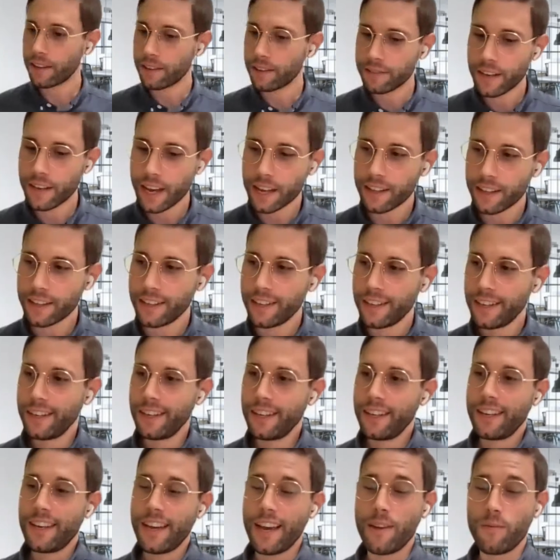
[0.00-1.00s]
Exactly.
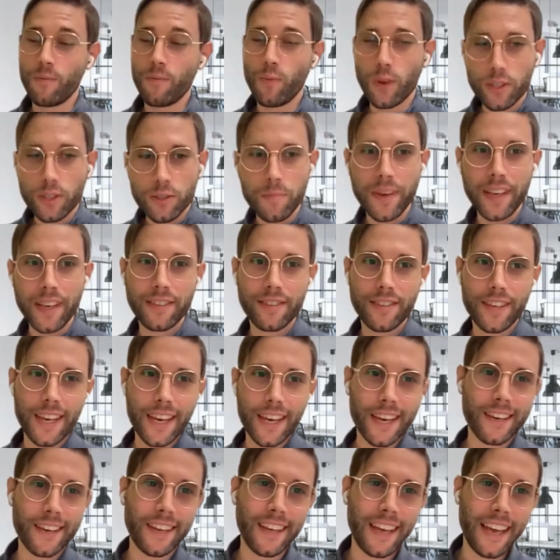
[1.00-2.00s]
And what's
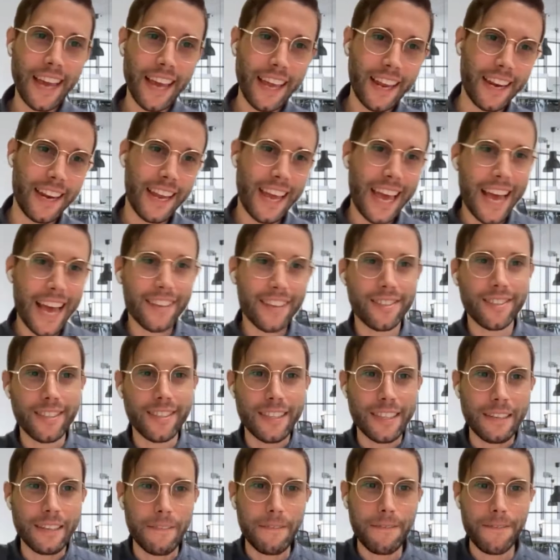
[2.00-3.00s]
missing? An
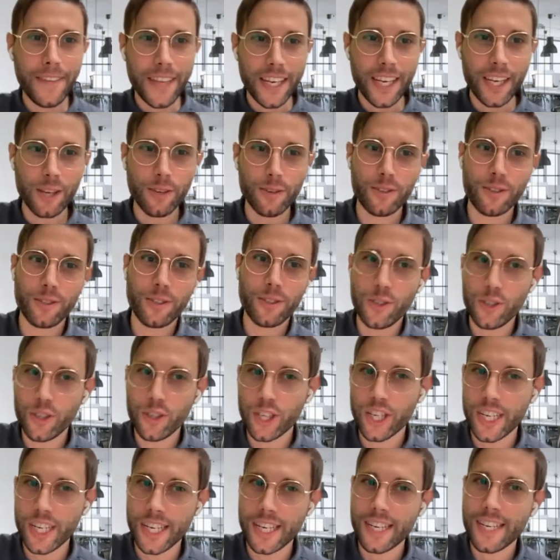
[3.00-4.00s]
excellent video
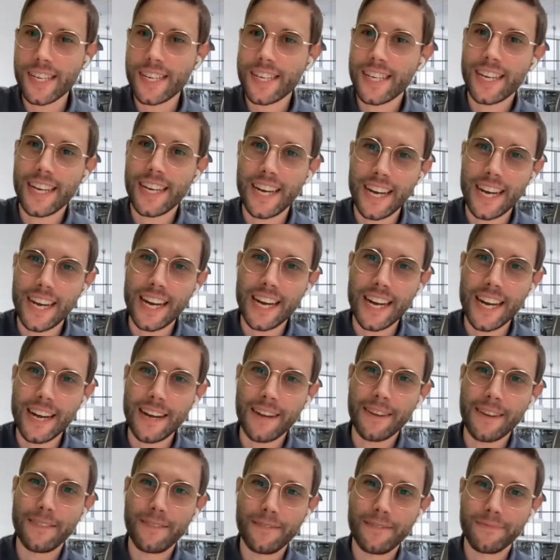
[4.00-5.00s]
solution
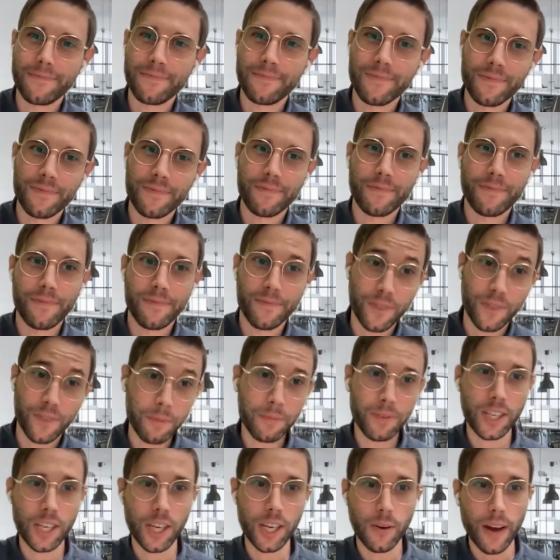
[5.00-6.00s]

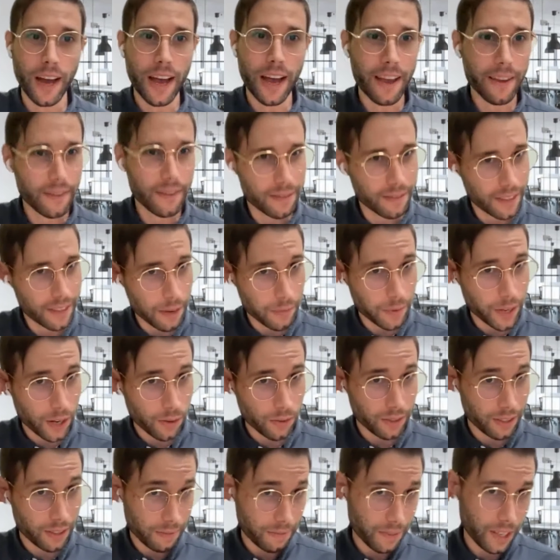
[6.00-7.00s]
from TOA
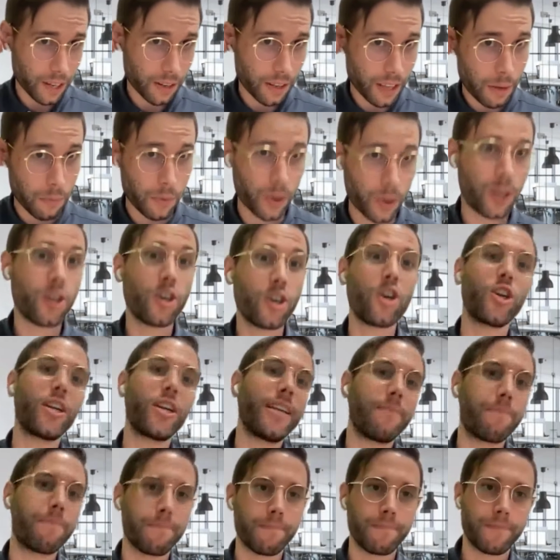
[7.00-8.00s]
that we
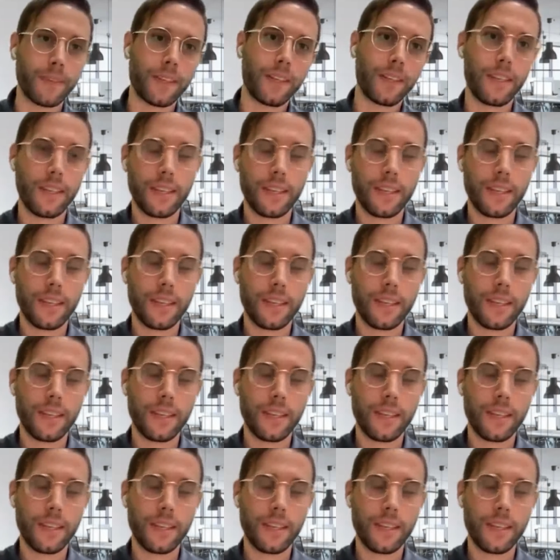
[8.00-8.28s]
couldn't